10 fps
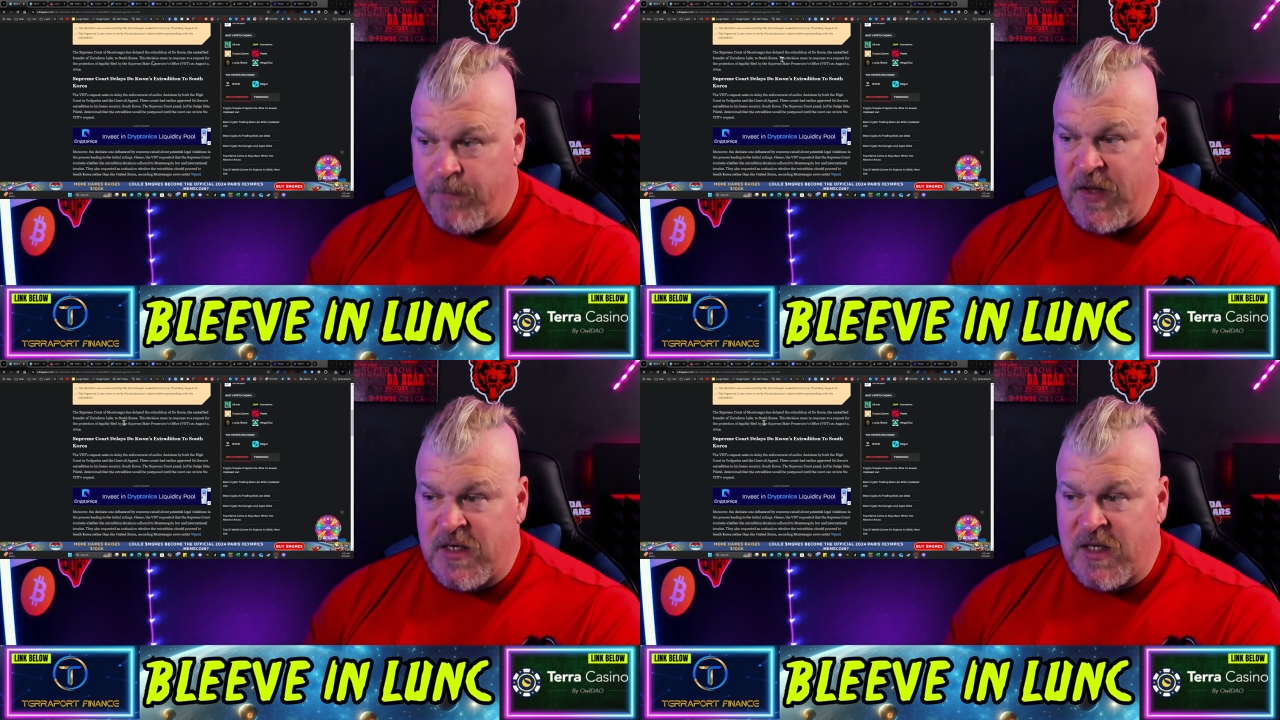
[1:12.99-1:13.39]

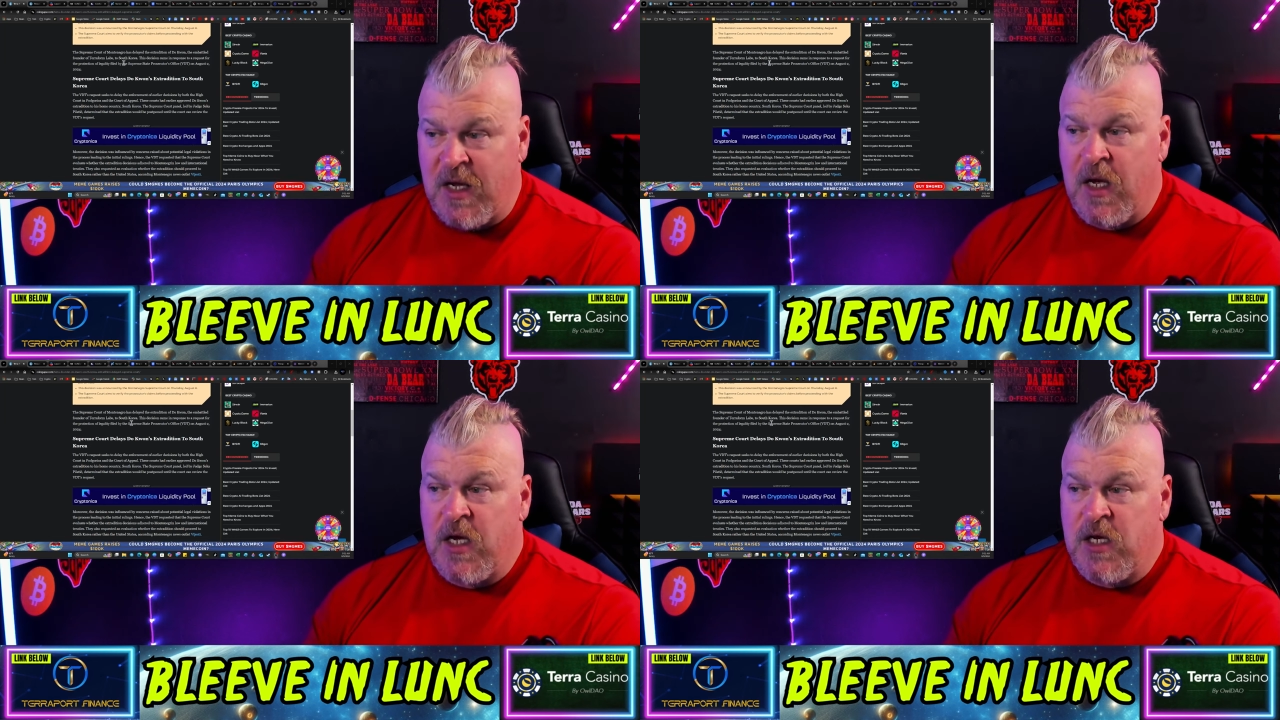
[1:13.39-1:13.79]
That's
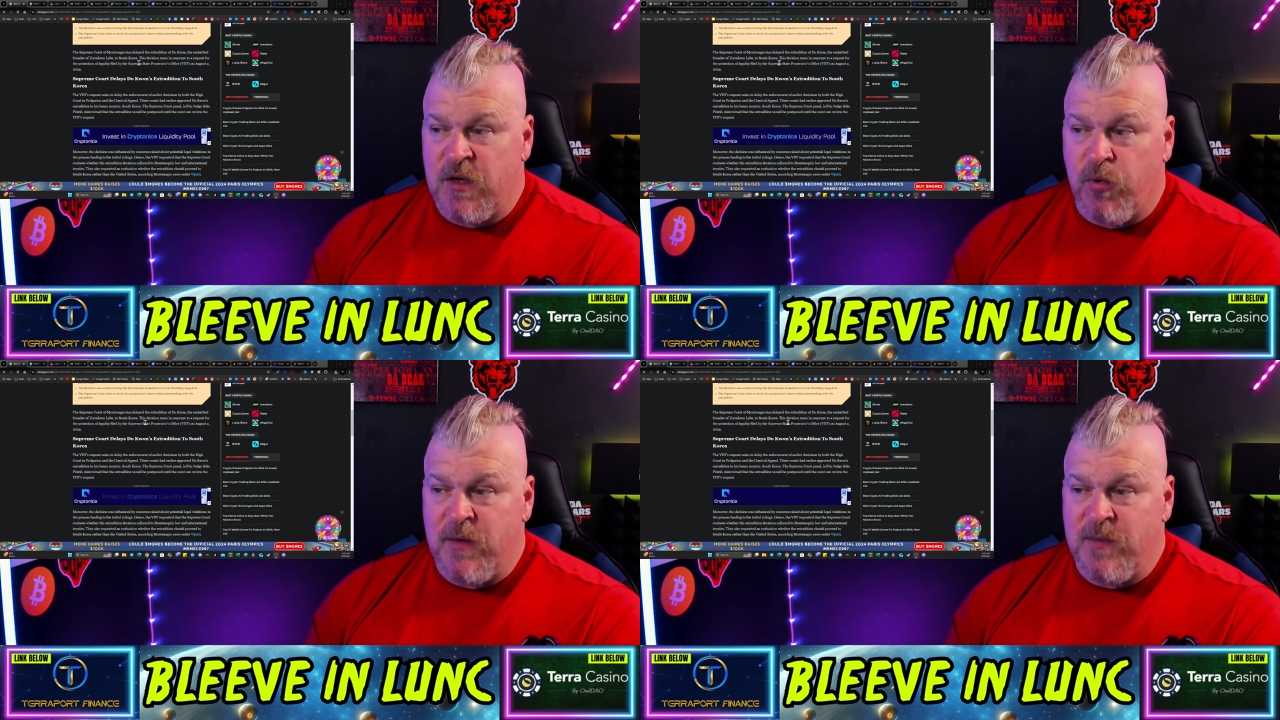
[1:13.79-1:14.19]
the
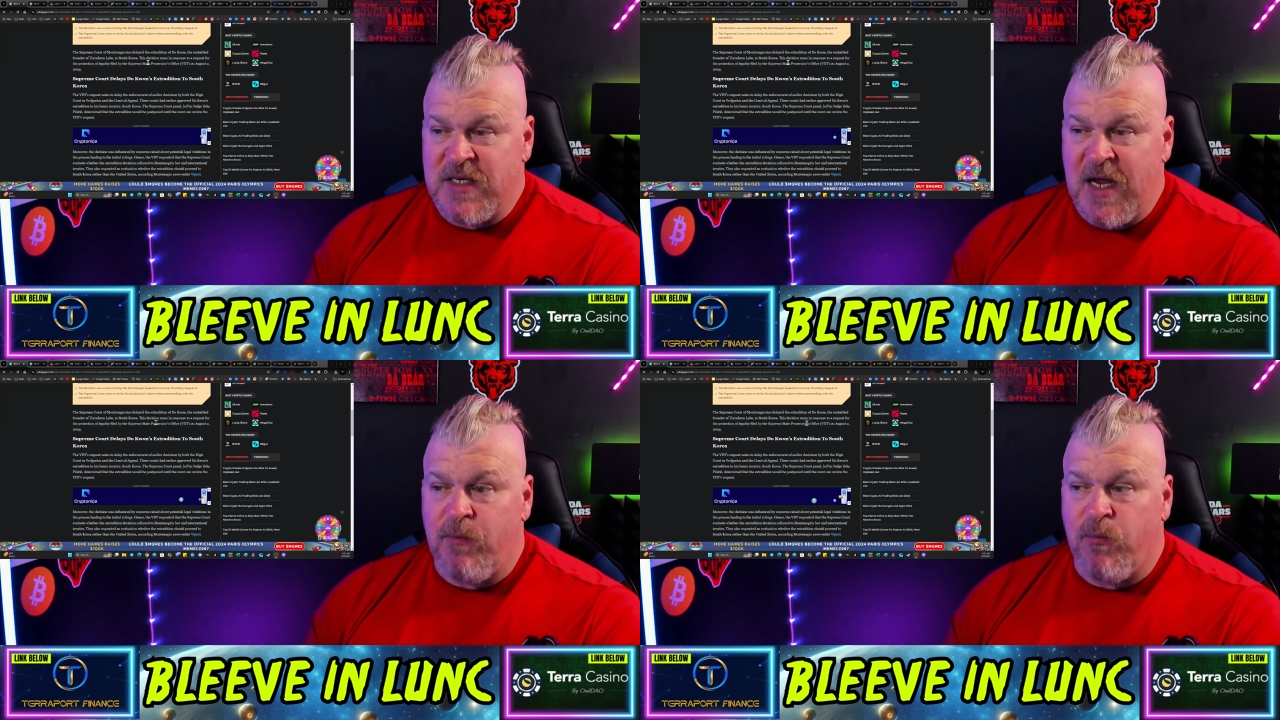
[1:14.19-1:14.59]
Supreme
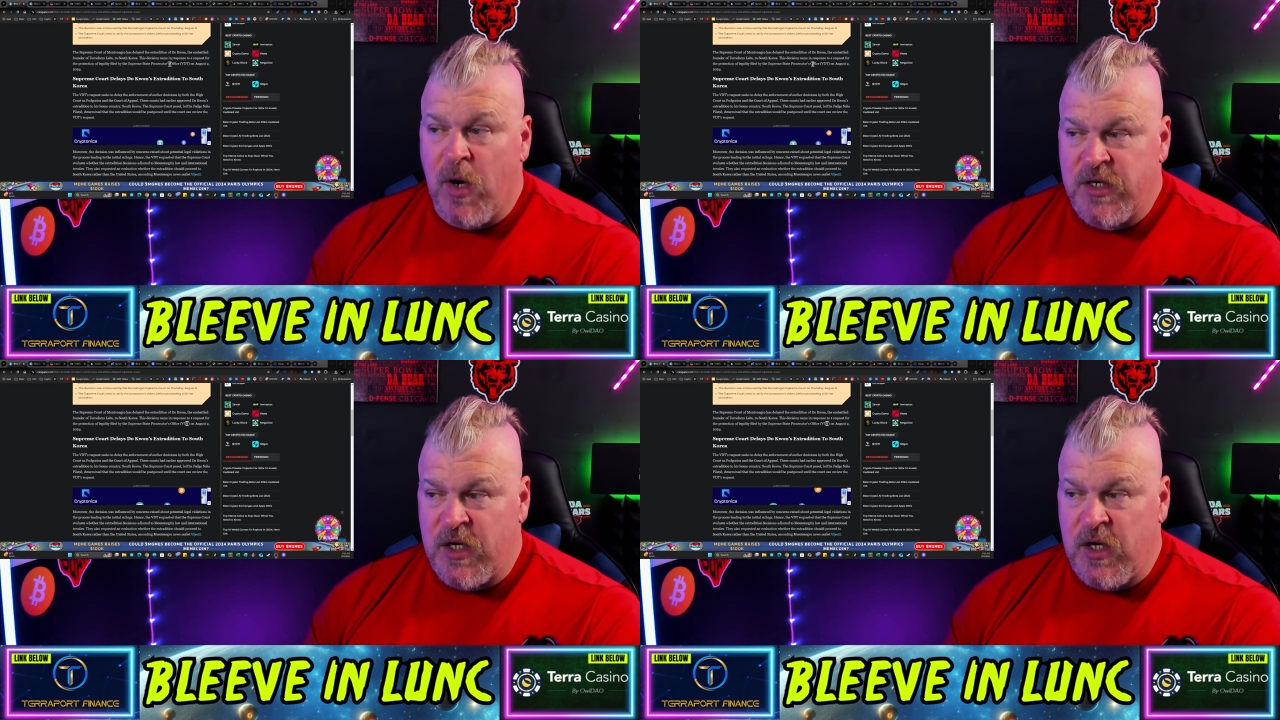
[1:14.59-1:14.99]
State
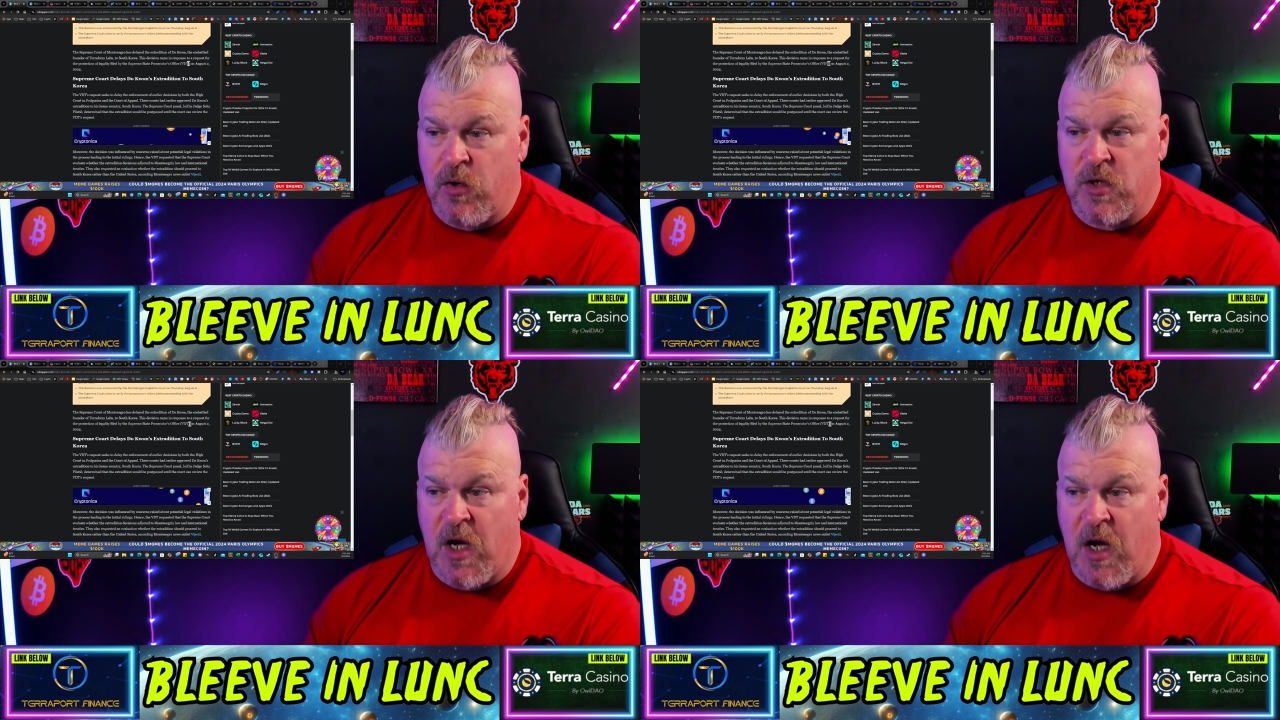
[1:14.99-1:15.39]

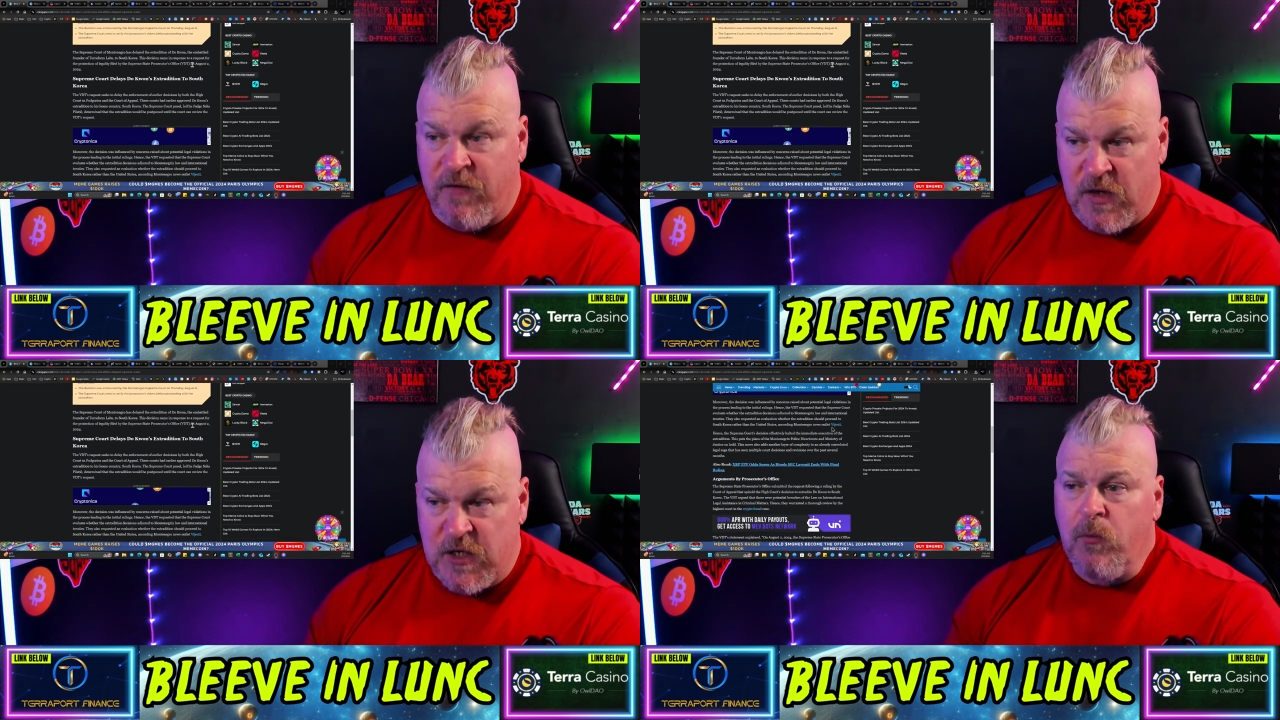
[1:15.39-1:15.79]
Prosecutor's
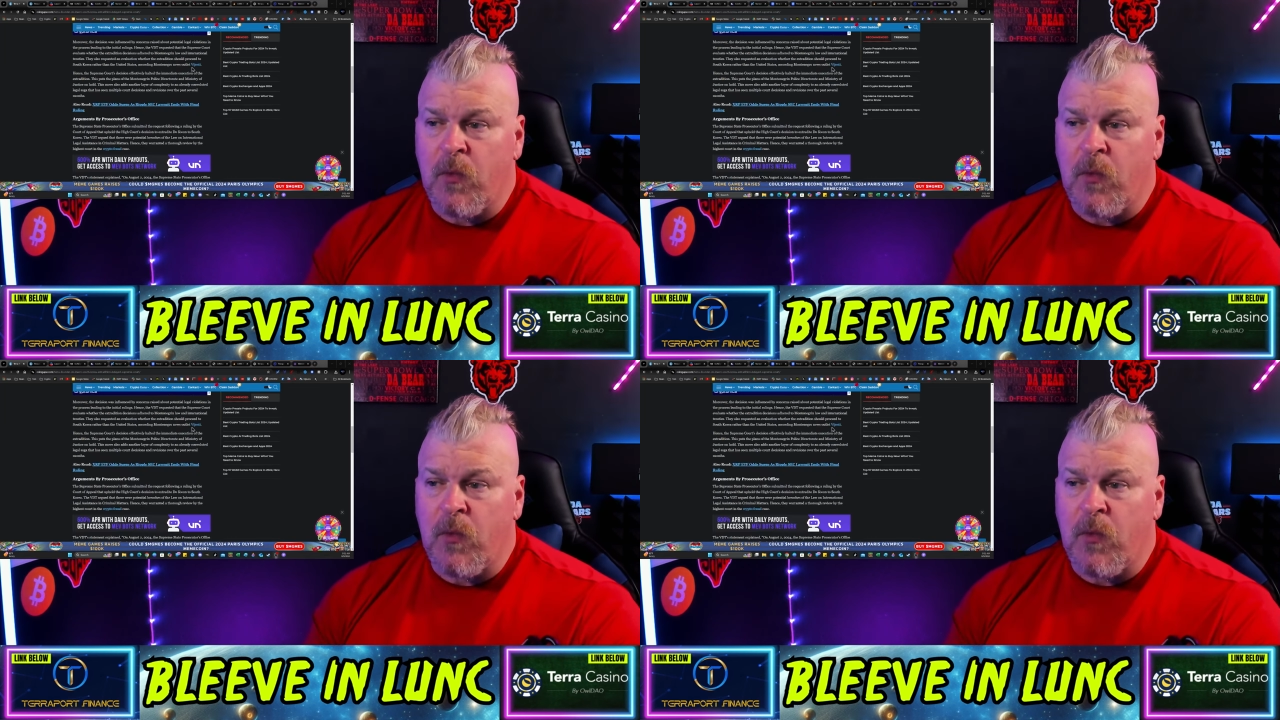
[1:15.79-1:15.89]
Office.